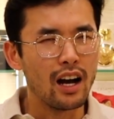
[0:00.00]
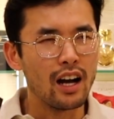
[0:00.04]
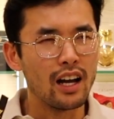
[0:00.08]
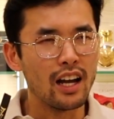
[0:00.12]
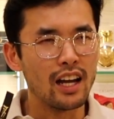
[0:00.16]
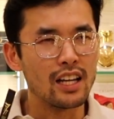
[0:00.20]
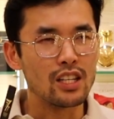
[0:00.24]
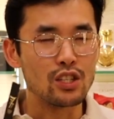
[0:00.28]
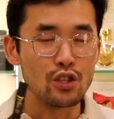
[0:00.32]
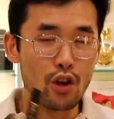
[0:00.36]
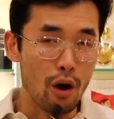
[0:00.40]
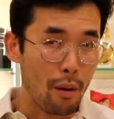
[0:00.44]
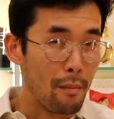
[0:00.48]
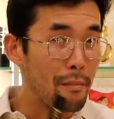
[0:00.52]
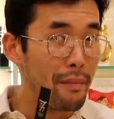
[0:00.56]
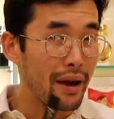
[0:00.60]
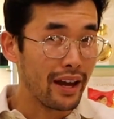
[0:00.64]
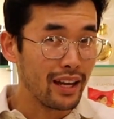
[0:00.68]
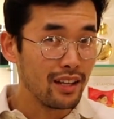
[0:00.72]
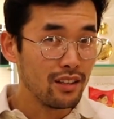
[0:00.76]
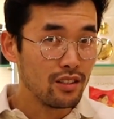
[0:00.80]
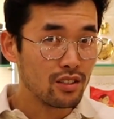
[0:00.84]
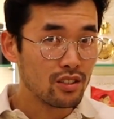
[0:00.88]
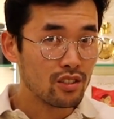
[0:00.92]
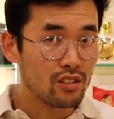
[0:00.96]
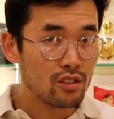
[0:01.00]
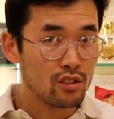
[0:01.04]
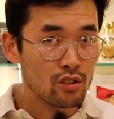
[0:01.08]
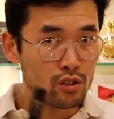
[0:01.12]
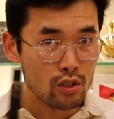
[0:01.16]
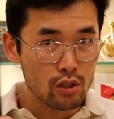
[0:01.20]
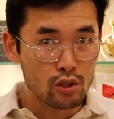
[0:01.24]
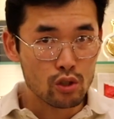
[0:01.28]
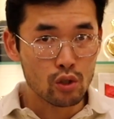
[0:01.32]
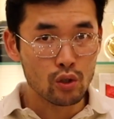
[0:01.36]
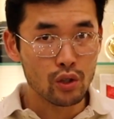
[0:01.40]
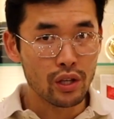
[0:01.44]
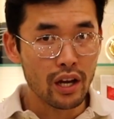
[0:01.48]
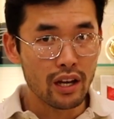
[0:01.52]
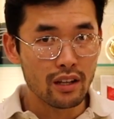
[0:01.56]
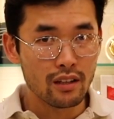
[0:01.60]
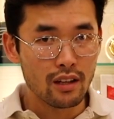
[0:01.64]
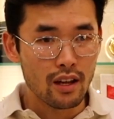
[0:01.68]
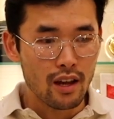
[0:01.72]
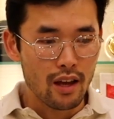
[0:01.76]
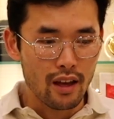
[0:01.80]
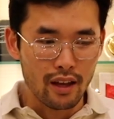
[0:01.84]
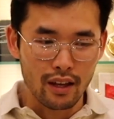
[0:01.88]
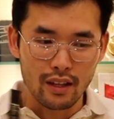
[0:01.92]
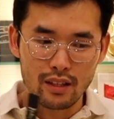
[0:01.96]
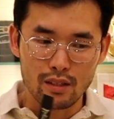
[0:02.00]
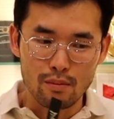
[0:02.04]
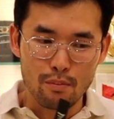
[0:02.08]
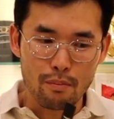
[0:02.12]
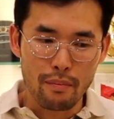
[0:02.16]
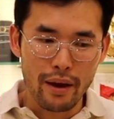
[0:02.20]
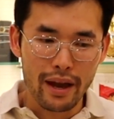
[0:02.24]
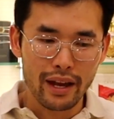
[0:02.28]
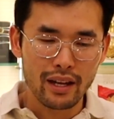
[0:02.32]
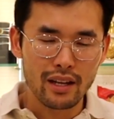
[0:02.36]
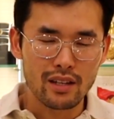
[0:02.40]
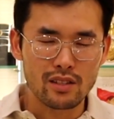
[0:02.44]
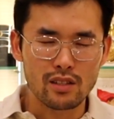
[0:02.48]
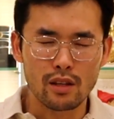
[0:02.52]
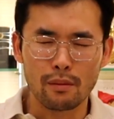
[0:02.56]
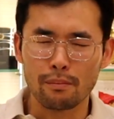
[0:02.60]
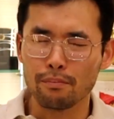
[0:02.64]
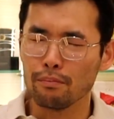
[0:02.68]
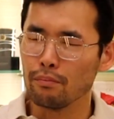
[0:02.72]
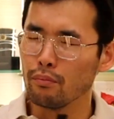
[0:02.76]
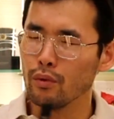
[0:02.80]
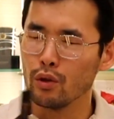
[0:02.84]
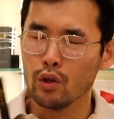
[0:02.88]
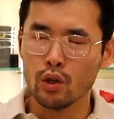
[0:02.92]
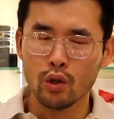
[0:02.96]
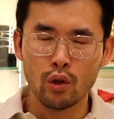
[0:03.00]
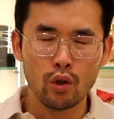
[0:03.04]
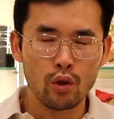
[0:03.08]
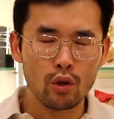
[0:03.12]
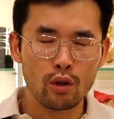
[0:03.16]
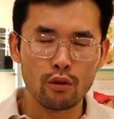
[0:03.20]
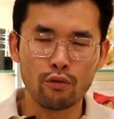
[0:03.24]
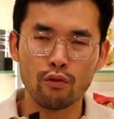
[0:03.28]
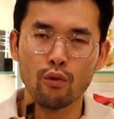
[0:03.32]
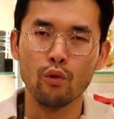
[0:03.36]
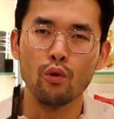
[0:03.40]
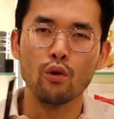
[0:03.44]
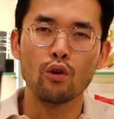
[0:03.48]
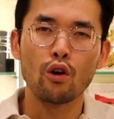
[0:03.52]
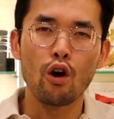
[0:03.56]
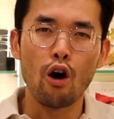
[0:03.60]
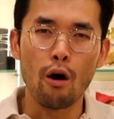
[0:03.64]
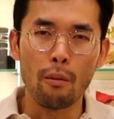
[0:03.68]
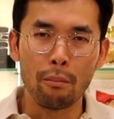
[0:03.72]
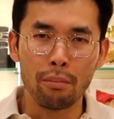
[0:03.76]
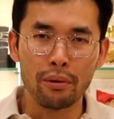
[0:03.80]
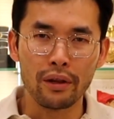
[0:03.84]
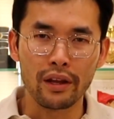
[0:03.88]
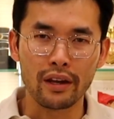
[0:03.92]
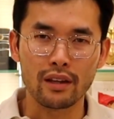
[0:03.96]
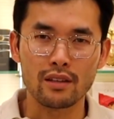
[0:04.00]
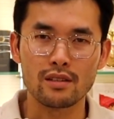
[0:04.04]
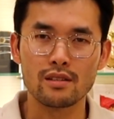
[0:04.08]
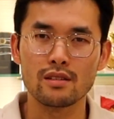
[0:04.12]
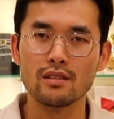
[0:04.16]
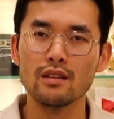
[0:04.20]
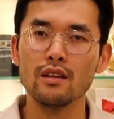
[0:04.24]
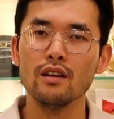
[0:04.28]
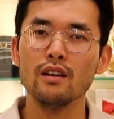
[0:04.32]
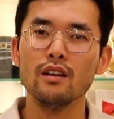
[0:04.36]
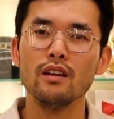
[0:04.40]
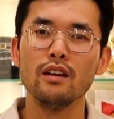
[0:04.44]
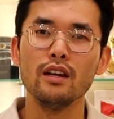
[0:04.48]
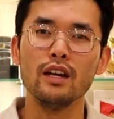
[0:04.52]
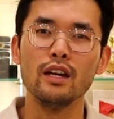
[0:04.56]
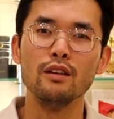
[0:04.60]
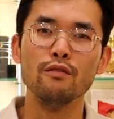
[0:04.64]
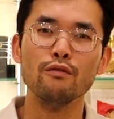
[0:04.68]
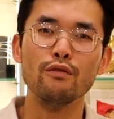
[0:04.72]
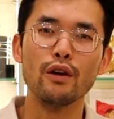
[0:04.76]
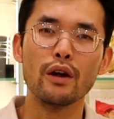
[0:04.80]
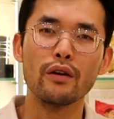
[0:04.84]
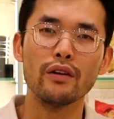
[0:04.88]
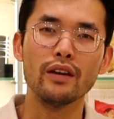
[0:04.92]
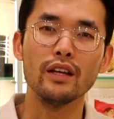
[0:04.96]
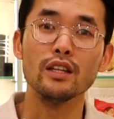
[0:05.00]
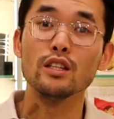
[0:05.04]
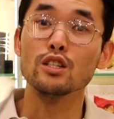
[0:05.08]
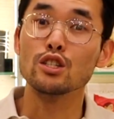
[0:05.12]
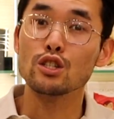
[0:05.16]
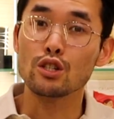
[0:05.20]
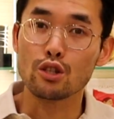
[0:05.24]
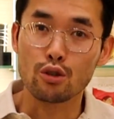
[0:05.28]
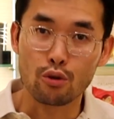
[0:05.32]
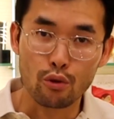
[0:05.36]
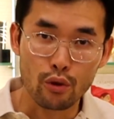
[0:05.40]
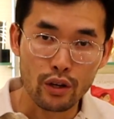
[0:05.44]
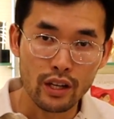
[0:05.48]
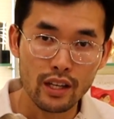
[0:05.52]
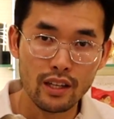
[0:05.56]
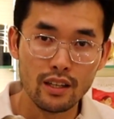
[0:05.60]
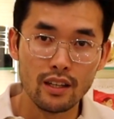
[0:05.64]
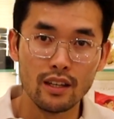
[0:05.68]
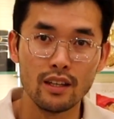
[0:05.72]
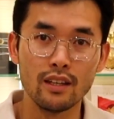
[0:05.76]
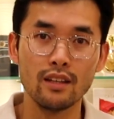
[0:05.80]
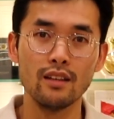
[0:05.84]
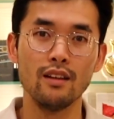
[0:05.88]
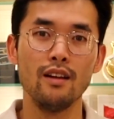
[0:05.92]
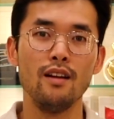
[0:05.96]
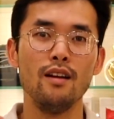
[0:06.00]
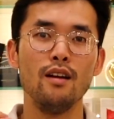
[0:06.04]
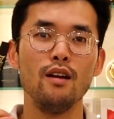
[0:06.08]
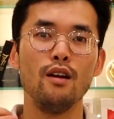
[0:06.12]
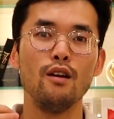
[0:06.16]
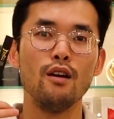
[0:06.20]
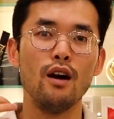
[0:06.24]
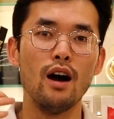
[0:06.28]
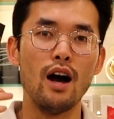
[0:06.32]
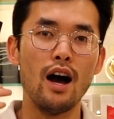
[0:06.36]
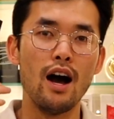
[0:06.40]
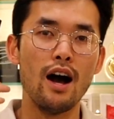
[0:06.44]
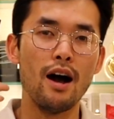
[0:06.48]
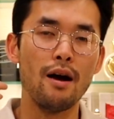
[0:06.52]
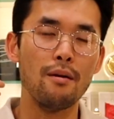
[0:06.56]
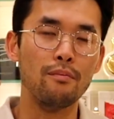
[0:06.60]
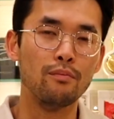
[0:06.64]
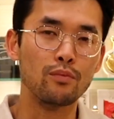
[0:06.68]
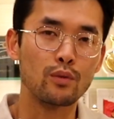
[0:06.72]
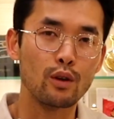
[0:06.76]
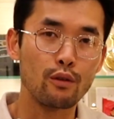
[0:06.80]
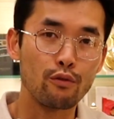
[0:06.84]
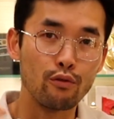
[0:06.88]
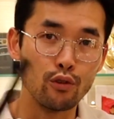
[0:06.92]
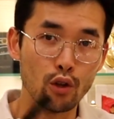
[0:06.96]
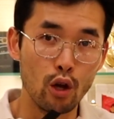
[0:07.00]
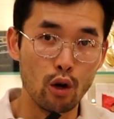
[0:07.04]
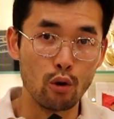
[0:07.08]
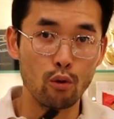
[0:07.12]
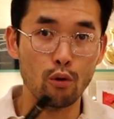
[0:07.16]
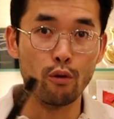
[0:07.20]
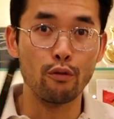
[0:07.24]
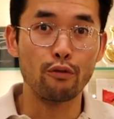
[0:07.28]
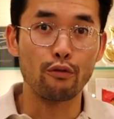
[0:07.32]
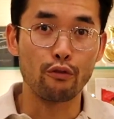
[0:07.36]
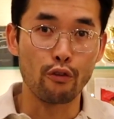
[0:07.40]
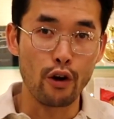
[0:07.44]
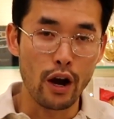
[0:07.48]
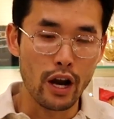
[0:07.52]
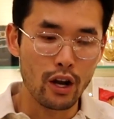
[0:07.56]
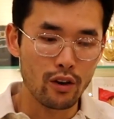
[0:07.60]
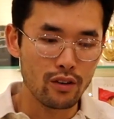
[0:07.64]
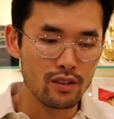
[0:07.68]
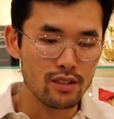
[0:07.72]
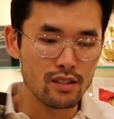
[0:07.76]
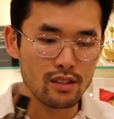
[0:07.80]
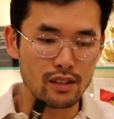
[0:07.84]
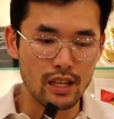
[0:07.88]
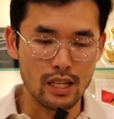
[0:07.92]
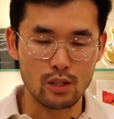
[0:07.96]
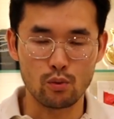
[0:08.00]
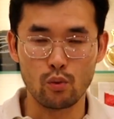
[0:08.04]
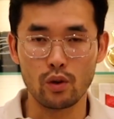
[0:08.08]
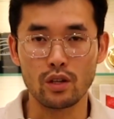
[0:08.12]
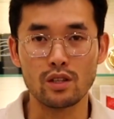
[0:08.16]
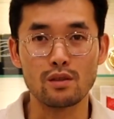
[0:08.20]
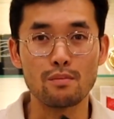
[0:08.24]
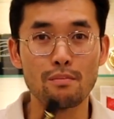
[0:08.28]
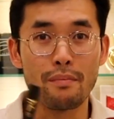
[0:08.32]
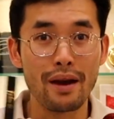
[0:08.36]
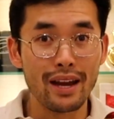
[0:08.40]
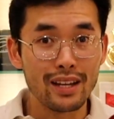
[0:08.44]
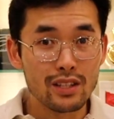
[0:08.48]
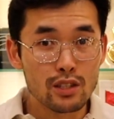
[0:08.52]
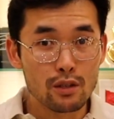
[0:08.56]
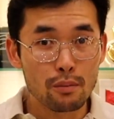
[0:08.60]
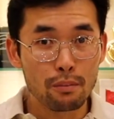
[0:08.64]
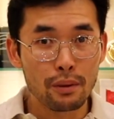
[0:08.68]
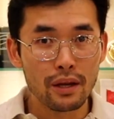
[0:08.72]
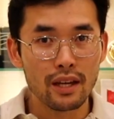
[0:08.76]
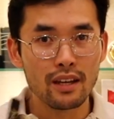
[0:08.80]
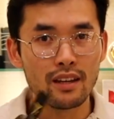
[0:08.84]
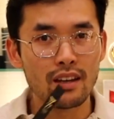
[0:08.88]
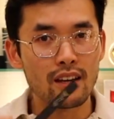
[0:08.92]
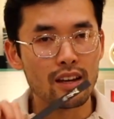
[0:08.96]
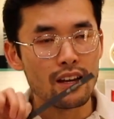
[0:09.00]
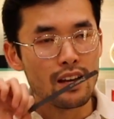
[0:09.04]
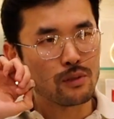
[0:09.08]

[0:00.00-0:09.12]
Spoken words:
It's not made to do that. It's made as a beautiful, complex, and very intriguing floral fragrance. That's what it's made to be.